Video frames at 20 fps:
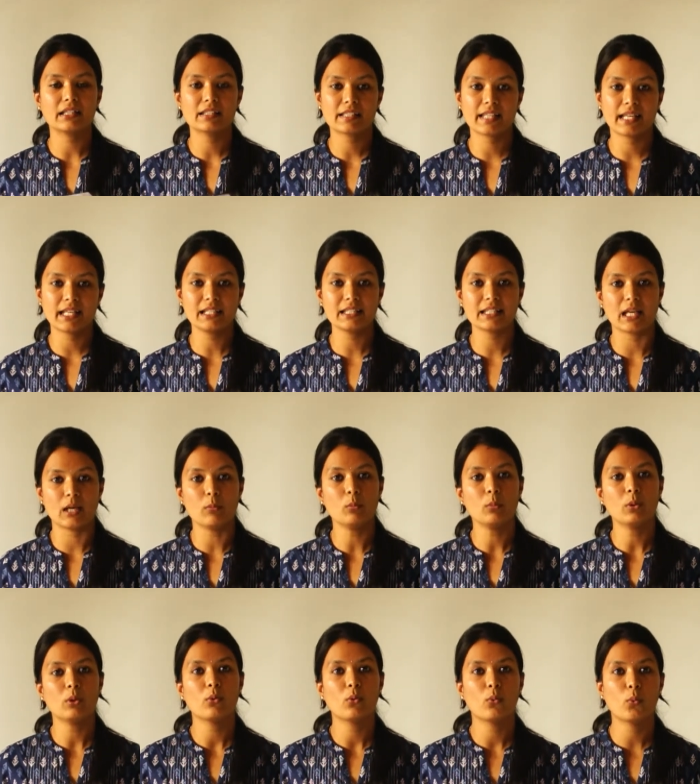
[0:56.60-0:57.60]
tell
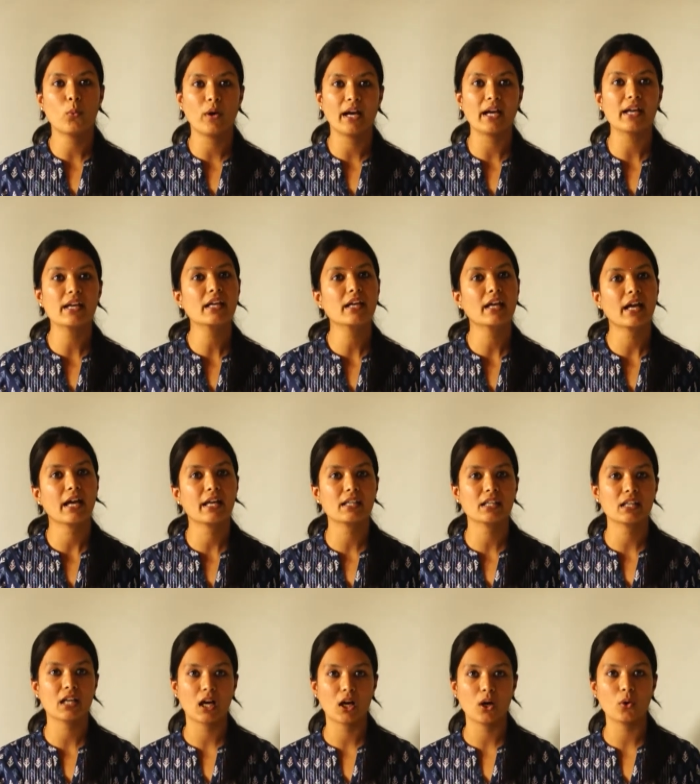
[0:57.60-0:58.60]
them why
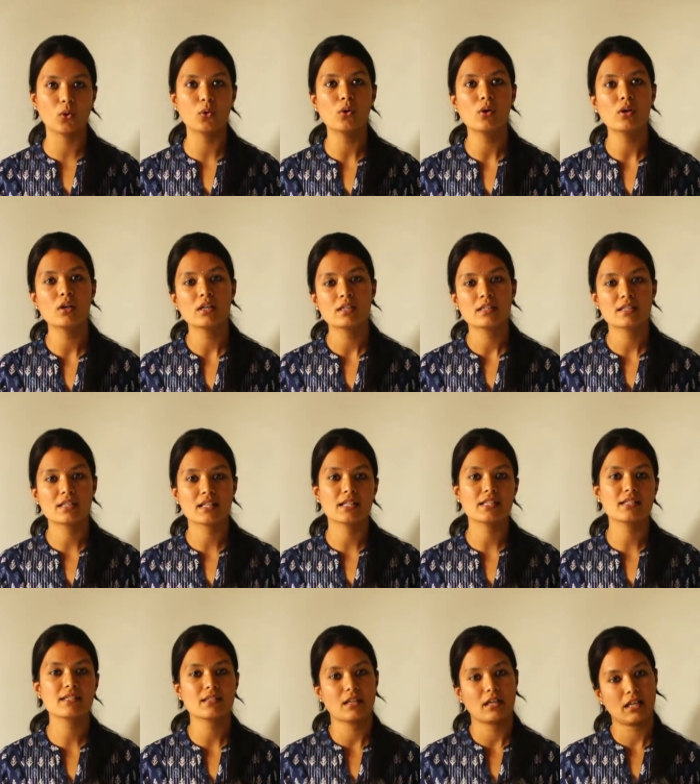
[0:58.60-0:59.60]
and how
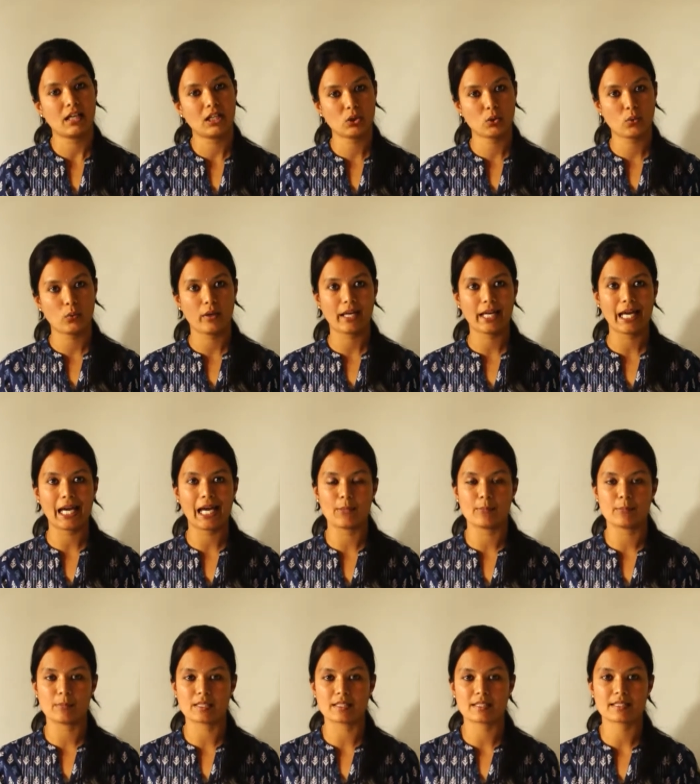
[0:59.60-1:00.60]
does earthquake
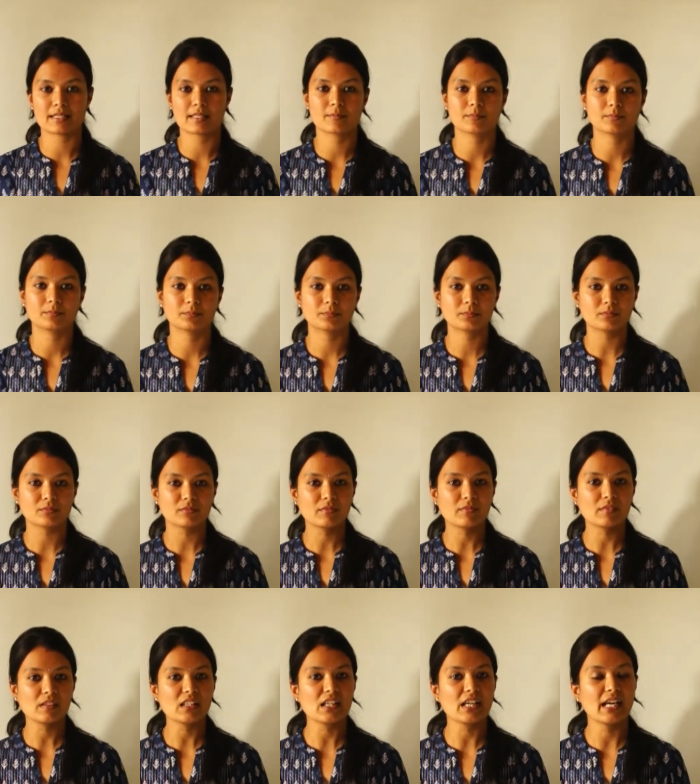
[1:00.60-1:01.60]
happens.
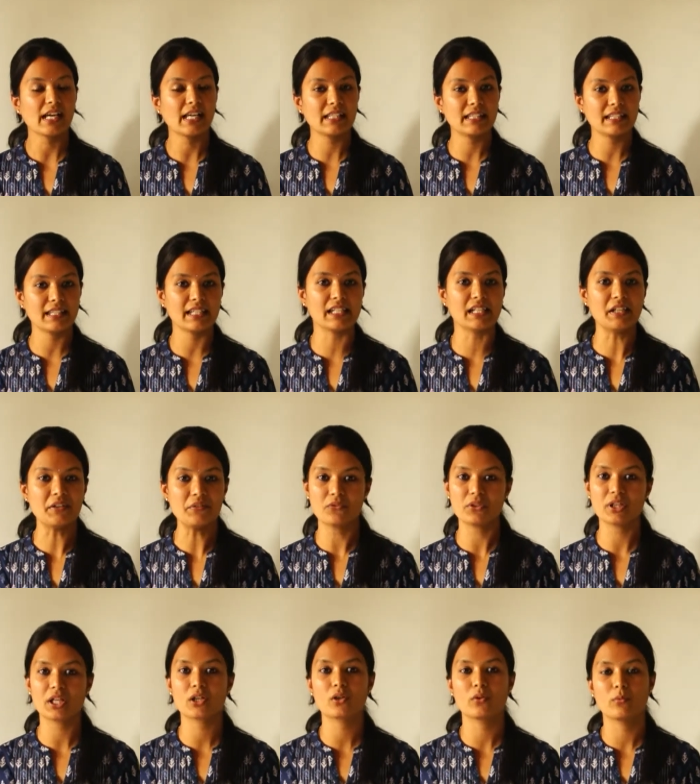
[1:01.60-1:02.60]
And then
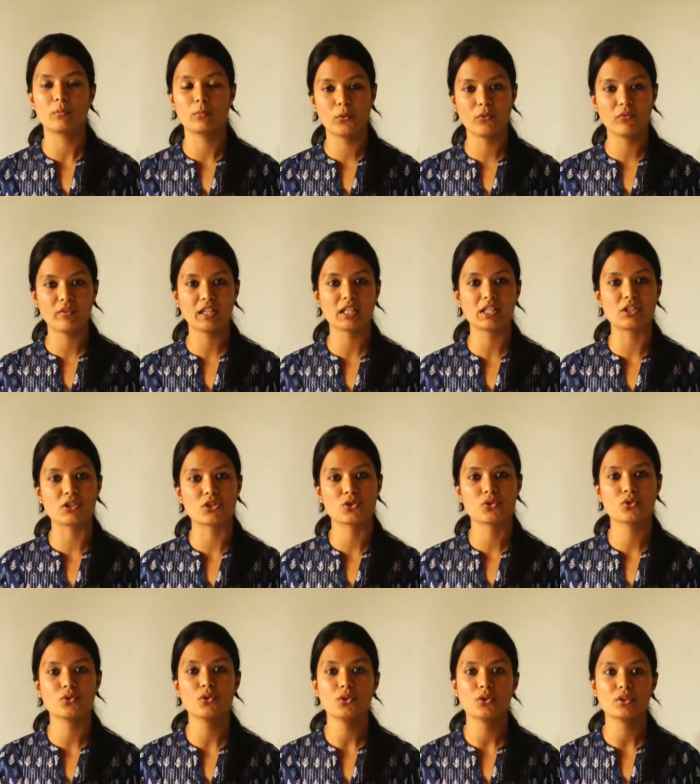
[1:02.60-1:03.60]
we are moving
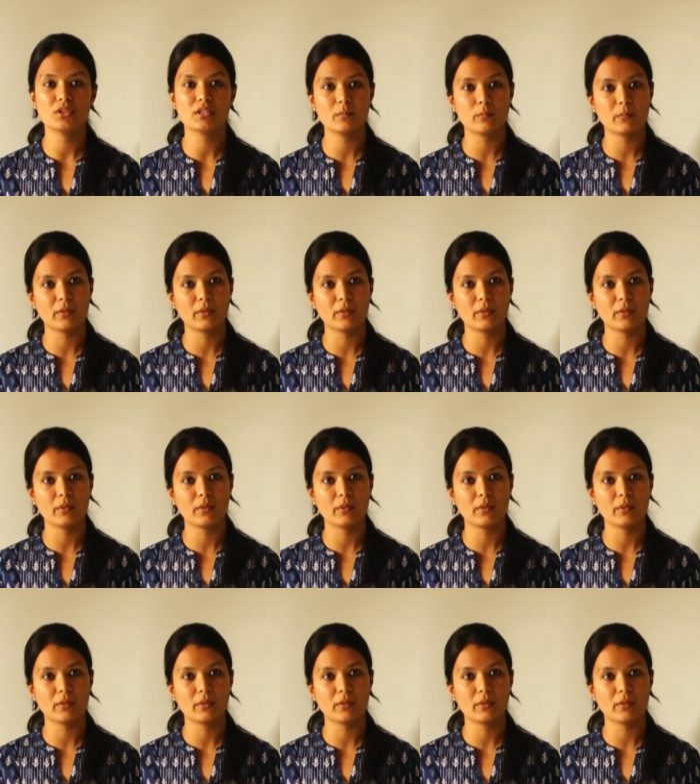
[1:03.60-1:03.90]
into the